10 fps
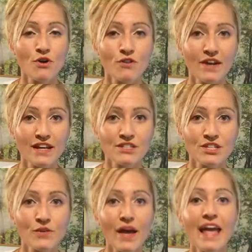motivating to
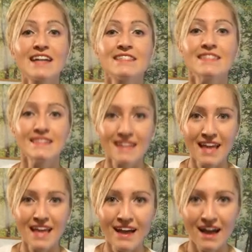you, and
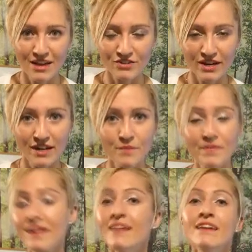stay hydrated.
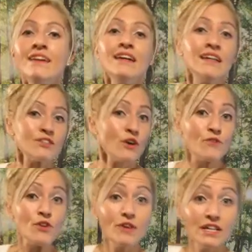So
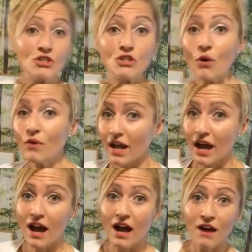if you guys don't
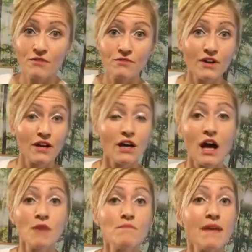have
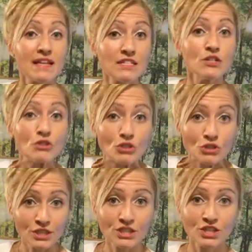amazing
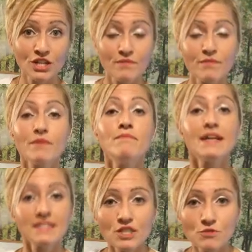nutrition,
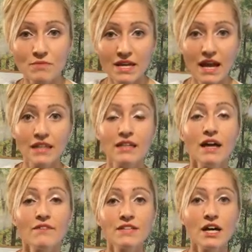message me. I
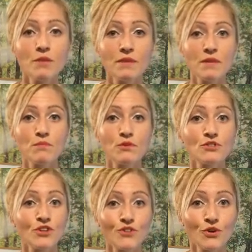love to help people
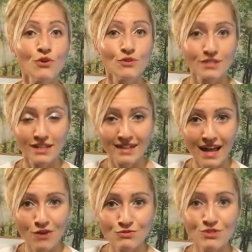start their wholesale
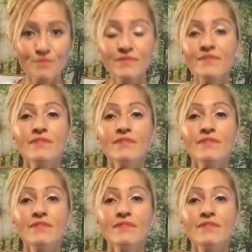accounts